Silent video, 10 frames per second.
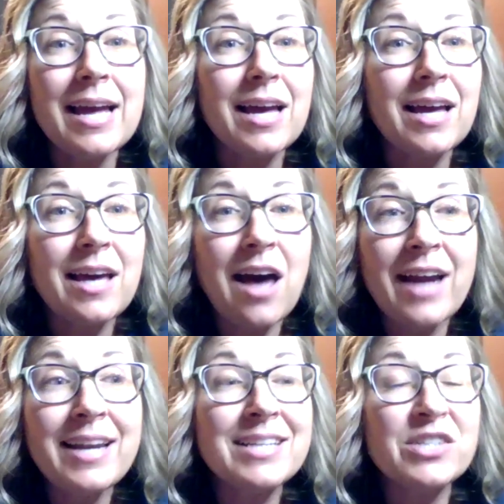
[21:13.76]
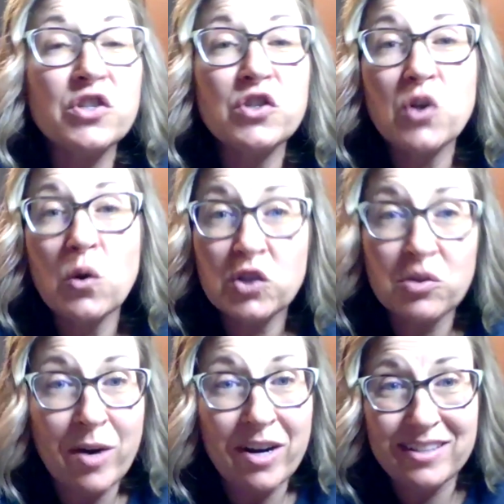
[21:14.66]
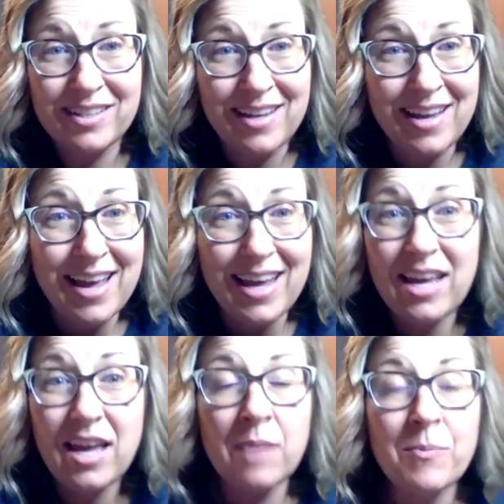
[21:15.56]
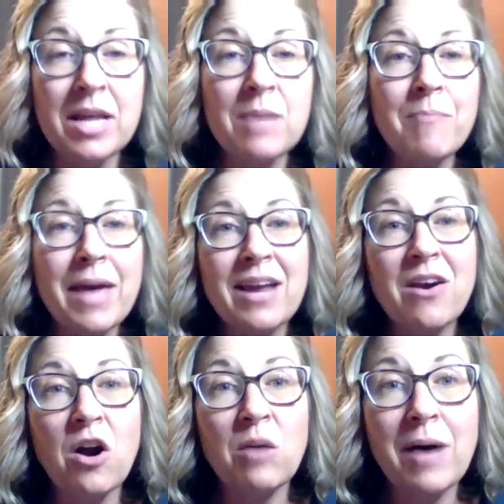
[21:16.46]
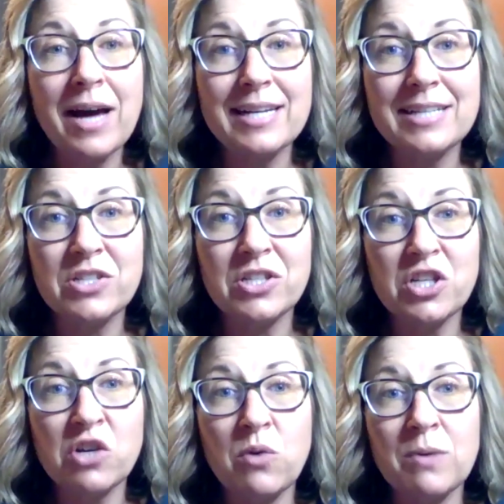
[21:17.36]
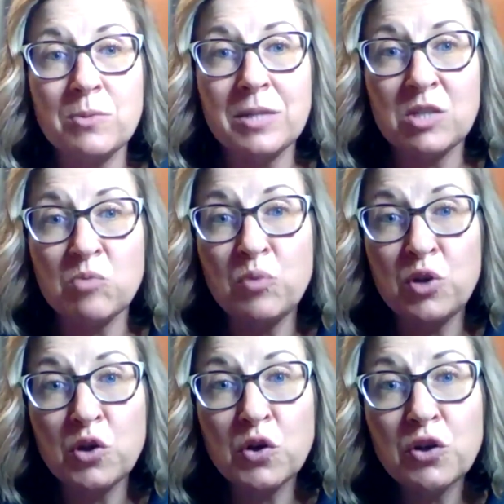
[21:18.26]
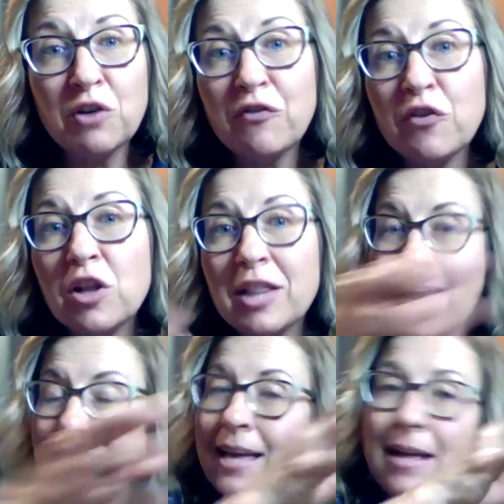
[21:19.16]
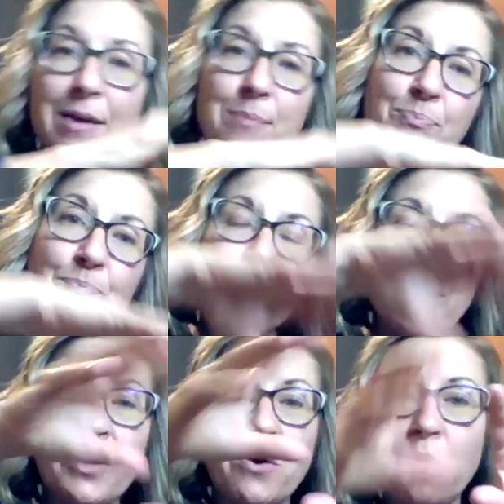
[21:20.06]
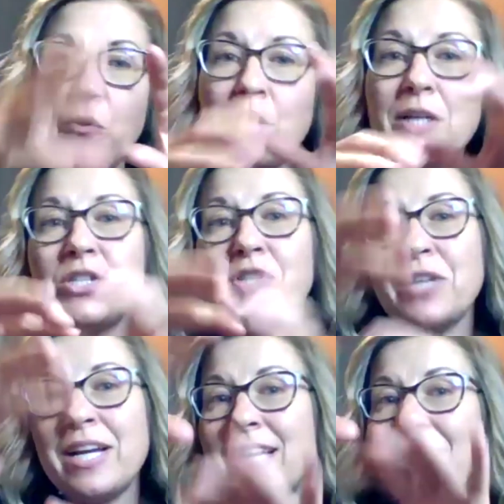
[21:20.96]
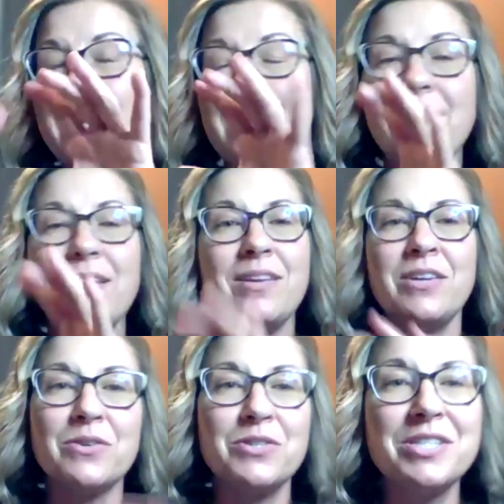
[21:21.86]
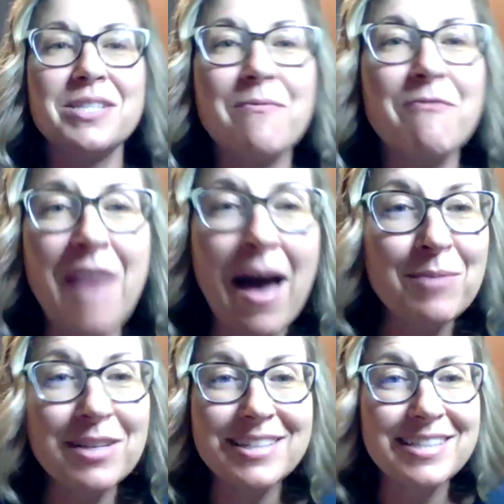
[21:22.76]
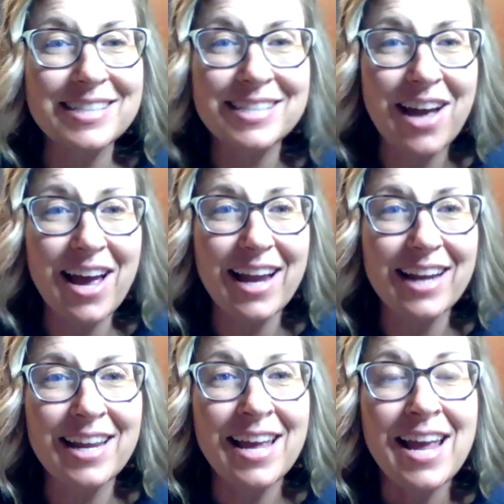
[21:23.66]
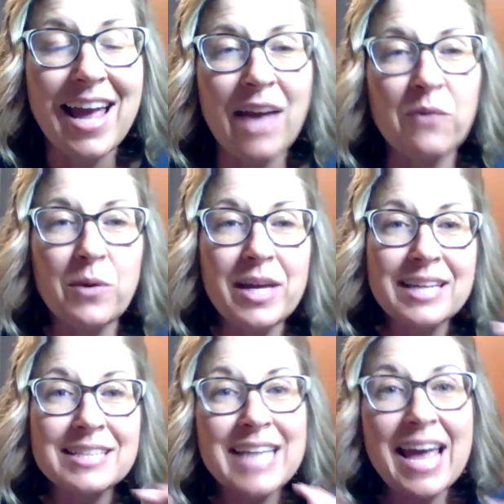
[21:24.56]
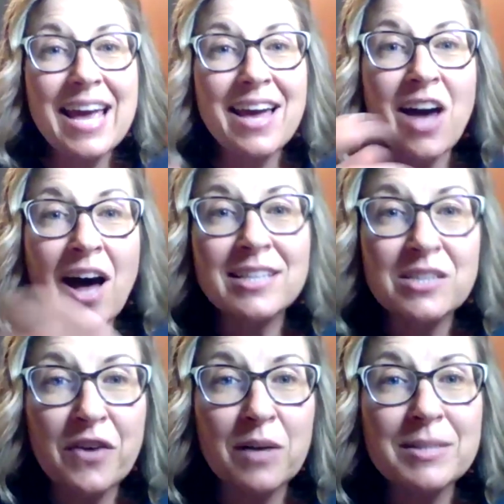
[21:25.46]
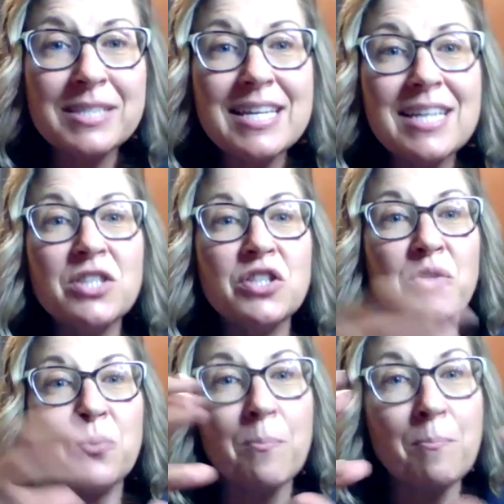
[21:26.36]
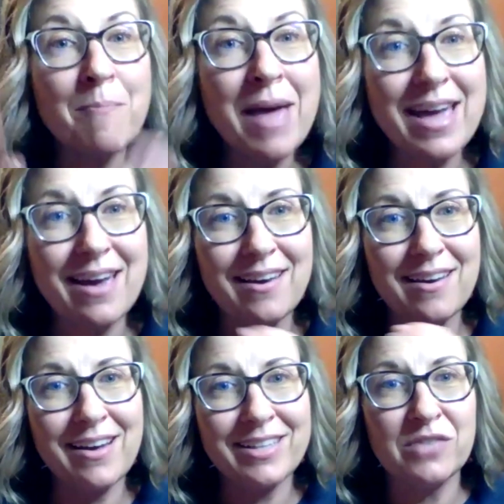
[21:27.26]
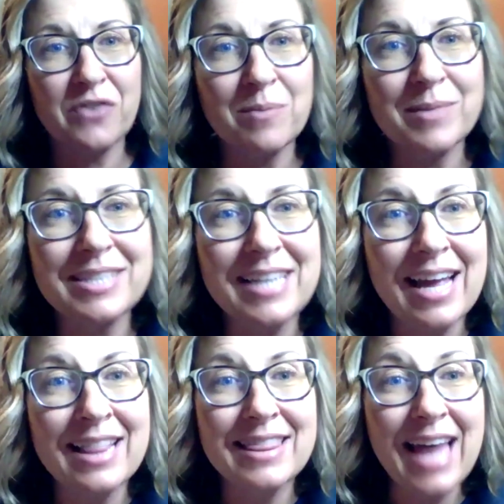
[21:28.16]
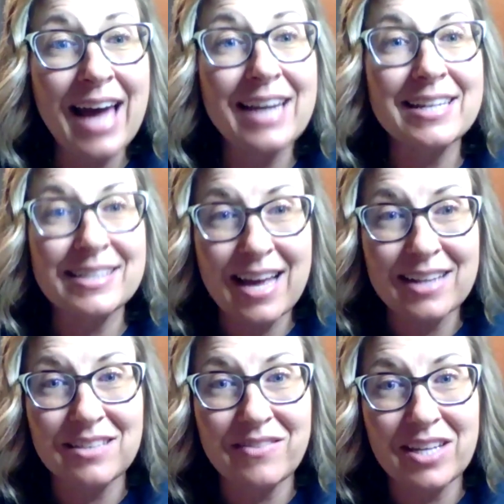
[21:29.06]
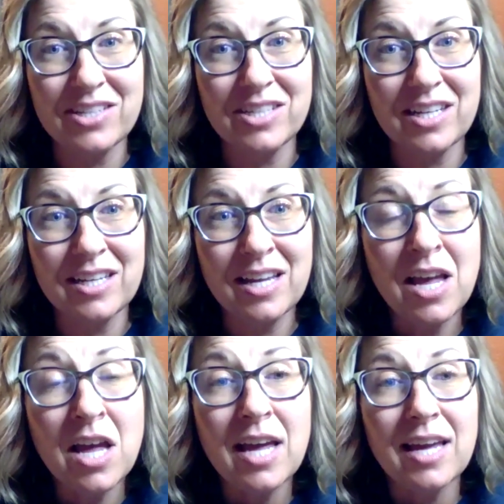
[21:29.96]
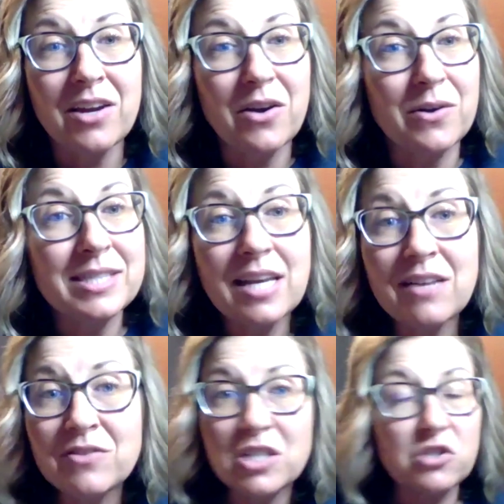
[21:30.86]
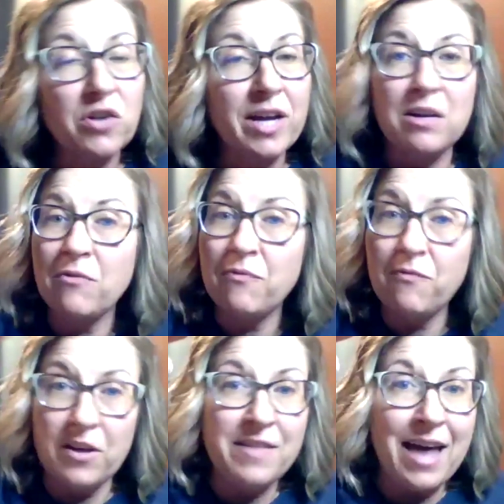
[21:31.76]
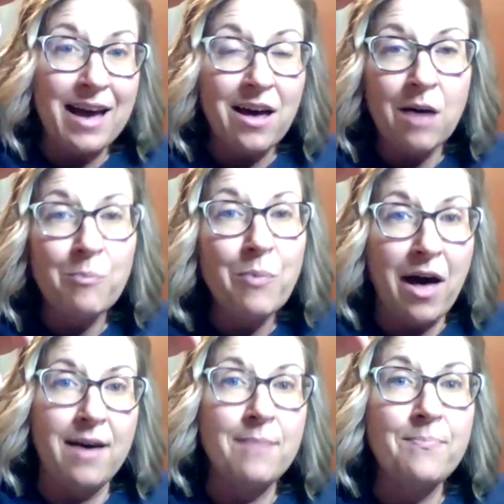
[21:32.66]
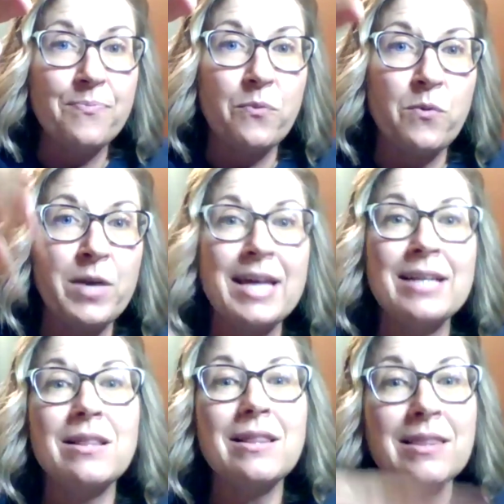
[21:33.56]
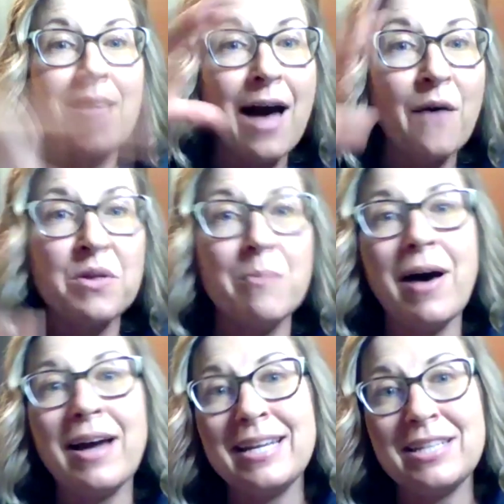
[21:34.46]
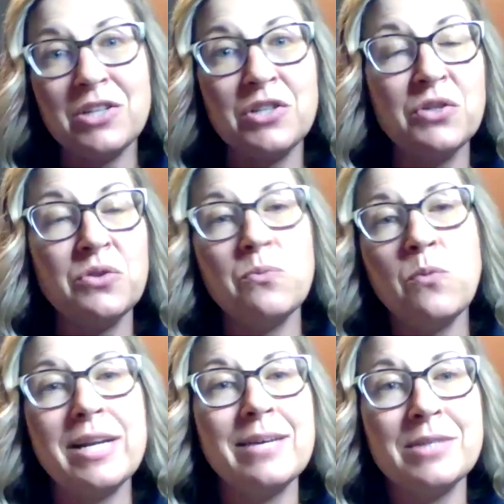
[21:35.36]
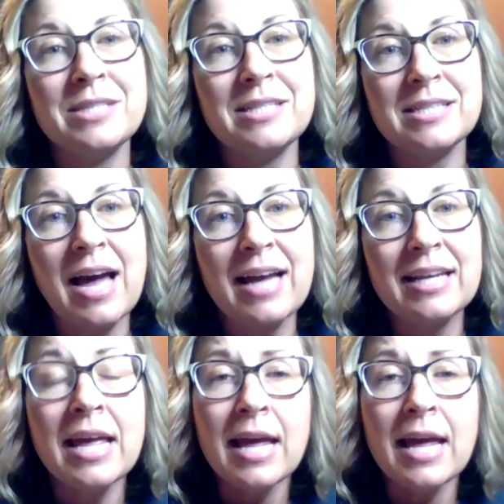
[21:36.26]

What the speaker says: God is so smart. He made our bodies just equipped with this beautiful, orchestrated, just fabulous design. And we can take God's pharmacy to make God's pharmacy. And that is activation. Instead of just trying to fill that cup up, we can allow the body to do what it was designed.